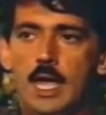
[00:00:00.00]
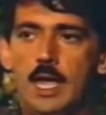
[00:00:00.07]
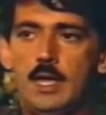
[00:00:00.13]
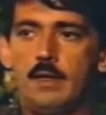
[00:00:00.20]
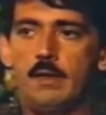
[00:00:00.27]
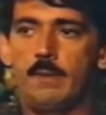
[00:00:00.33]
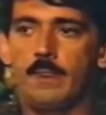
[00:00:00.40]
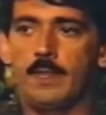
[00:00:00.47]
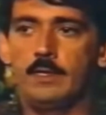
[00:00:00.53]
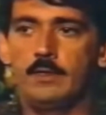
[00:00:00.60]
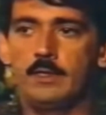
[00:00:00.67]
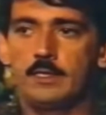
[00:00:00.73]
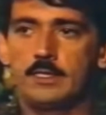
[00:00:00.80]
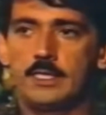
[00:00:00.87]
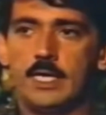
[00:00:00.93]
And
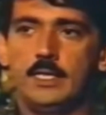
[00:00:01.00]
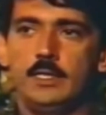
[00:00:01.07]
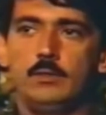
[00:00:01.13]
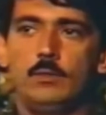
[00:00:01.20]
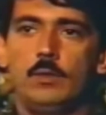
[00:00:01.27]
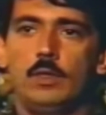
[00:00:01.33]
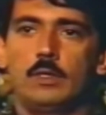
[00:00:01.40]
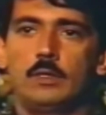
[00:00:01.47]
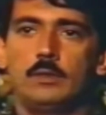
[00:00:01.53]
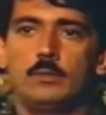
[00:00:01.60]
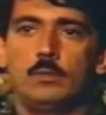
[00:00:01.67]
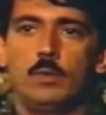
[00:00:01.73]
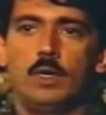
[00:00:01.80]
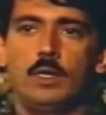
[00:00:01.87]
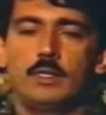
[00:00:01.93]
the second
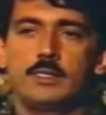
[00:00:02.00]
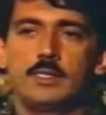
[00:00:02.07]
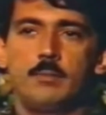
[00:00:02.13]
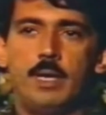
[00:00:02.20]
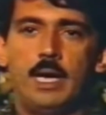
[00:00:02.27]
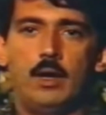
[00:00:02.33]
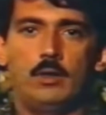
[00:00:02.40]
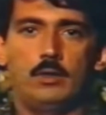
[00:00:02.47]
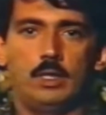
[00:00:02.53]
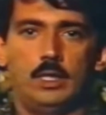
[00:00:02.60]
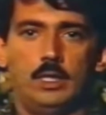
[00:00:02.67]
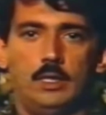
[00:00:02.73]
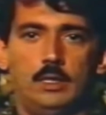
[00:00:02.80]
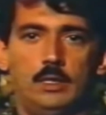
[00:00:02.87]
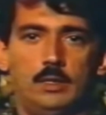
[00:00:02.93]
one was
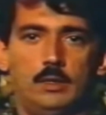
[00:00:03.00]
about